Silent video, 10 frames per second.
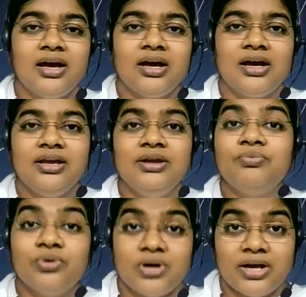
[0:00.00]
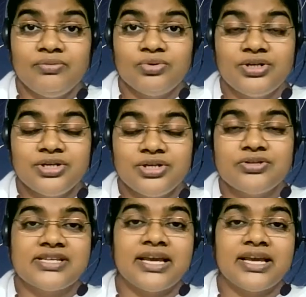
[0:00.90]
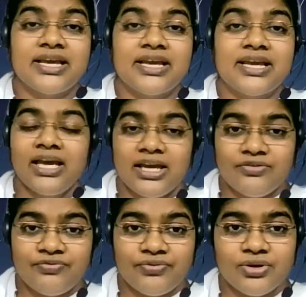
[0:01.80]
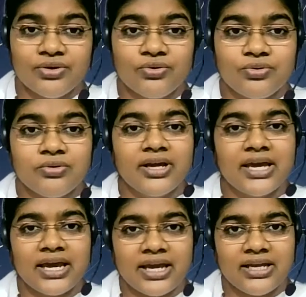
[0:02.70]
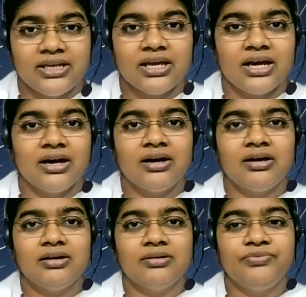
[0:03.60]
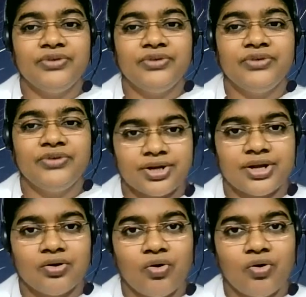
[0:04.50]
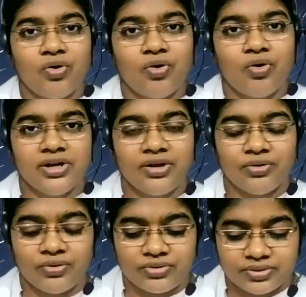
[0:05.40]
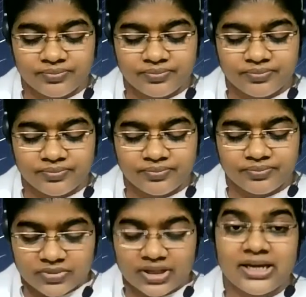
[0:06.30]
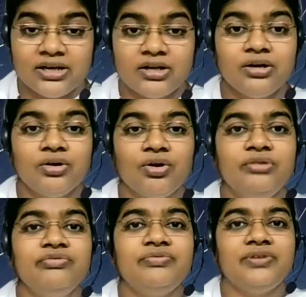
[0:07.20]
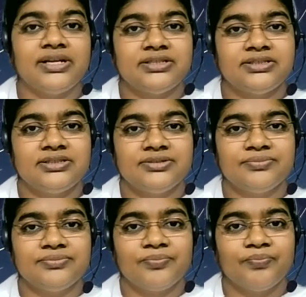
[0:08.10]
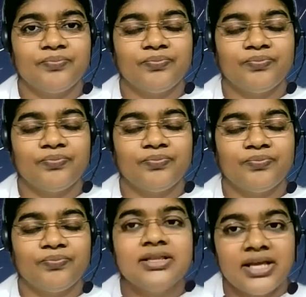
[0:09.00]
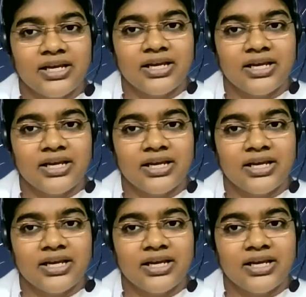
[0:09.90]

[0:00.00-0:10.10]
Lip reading: I wanted to say, if you gain a victory over your inner conflicts, then